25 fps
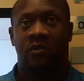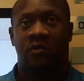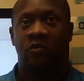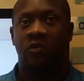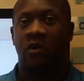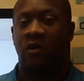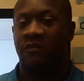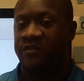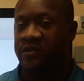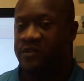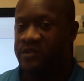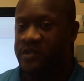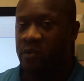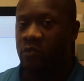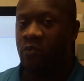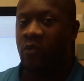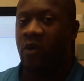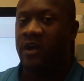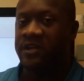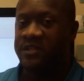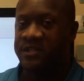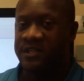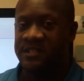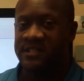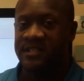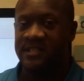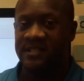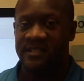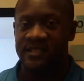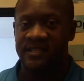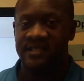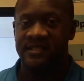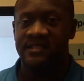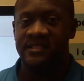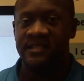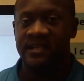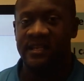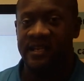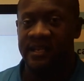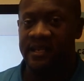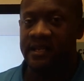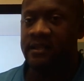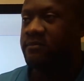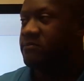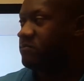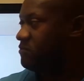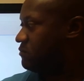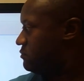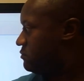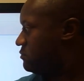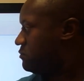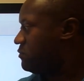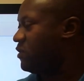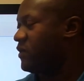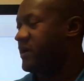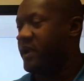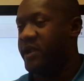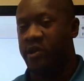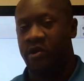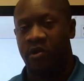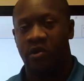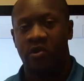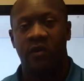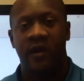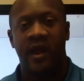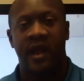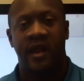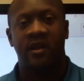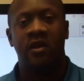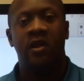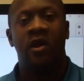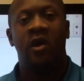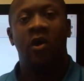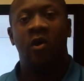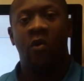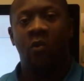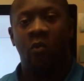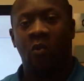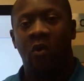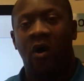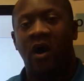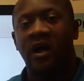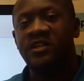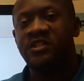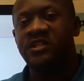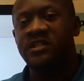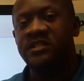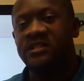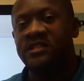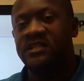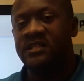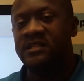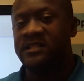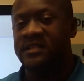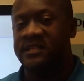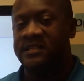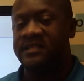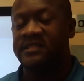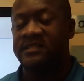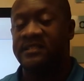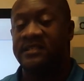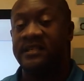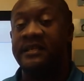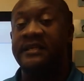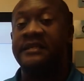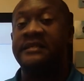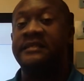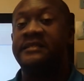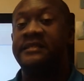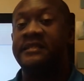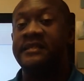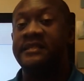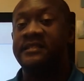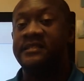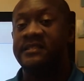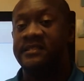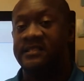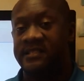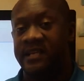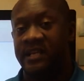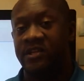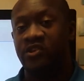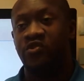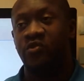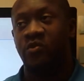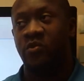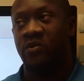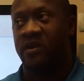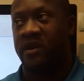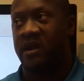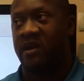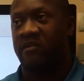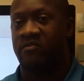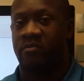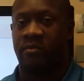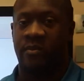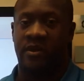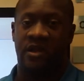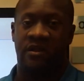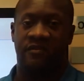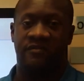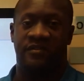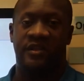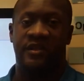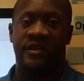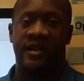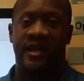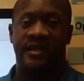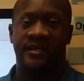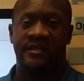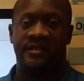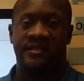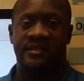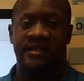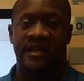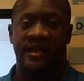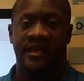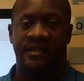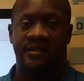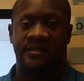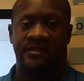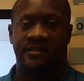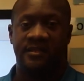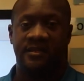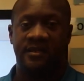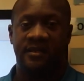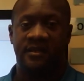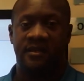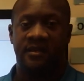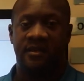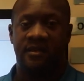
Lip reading: Well, if you said Washington, D.C., okay, you're correct. Washington, D.C. is the central government of the United States.